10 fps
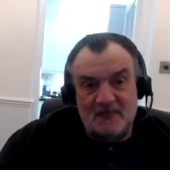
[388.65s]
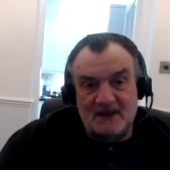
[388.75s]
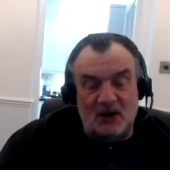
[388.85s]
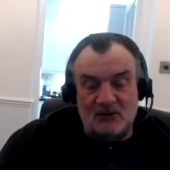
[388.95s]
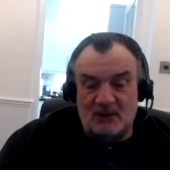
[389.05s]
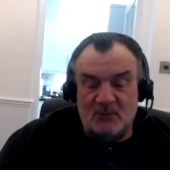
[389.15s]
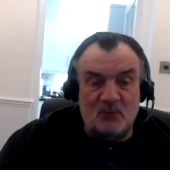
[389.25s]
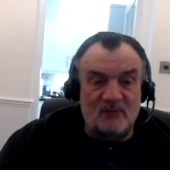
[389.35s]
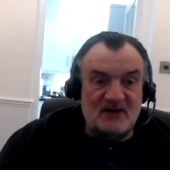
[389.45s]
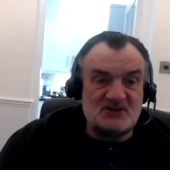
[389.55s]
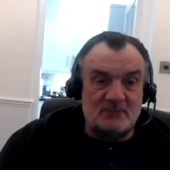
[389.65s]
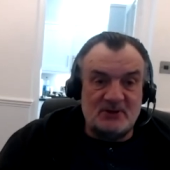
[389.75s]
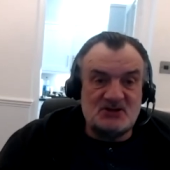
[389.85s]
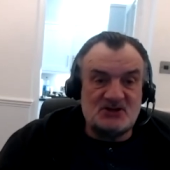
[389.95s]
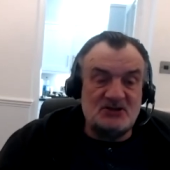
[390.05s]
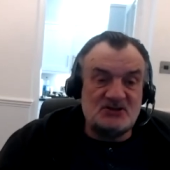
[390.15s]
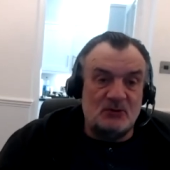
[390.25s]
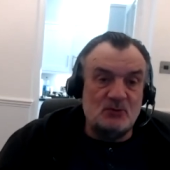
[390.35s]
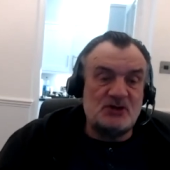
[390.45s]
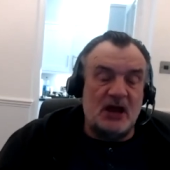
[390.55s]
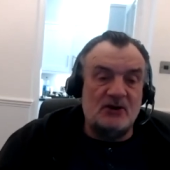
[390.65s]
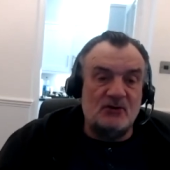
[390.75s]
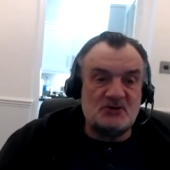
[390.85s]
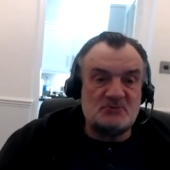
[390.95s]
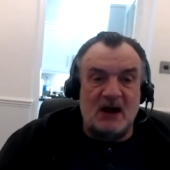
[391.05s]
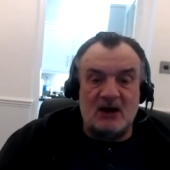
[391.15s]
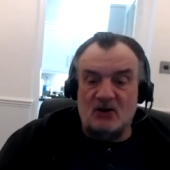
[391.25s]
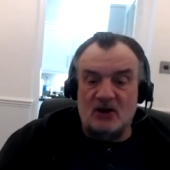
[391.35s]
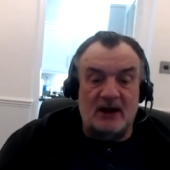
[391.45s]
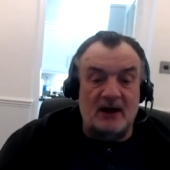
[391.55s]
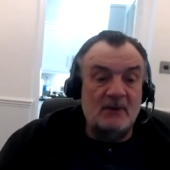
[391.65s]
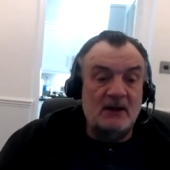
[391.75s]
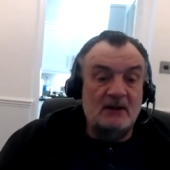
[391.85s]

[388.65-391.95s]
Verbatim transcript: It don't come in without somebody say so. Who's getting a nice bung eye up,